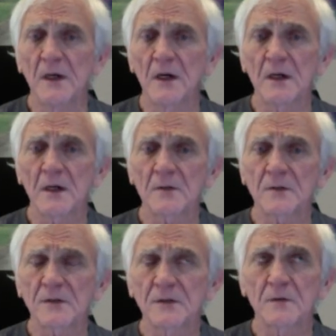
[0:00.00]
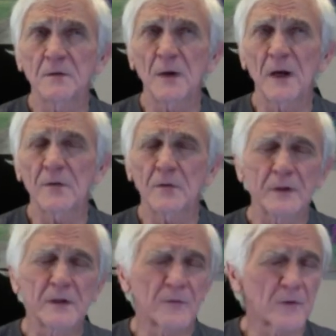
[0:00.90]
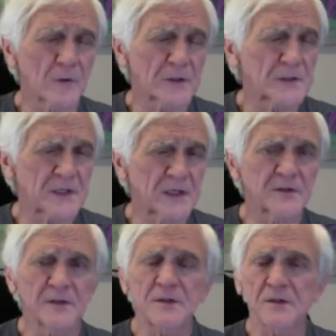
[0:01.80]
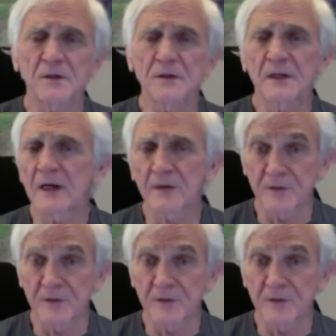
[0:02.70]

uh, to about three different organizations uh, that I've